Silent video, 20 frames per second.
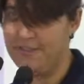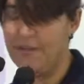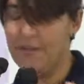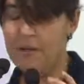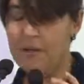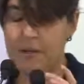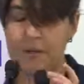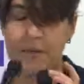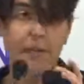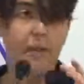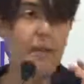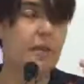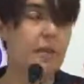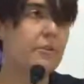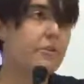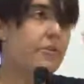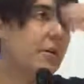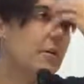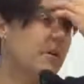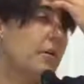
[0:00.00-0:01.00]
Okay,
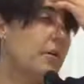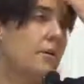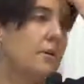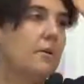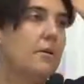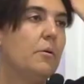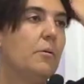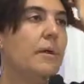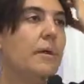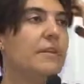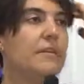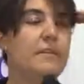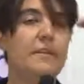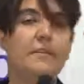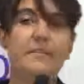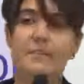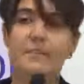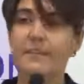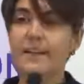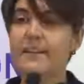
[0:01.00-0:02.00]
so well,
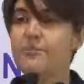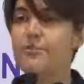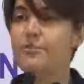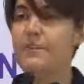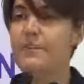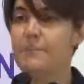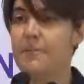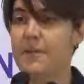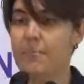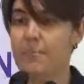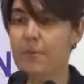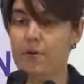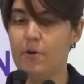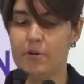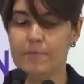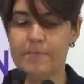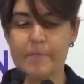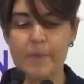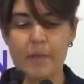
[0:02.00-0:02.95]
that's a tipping point.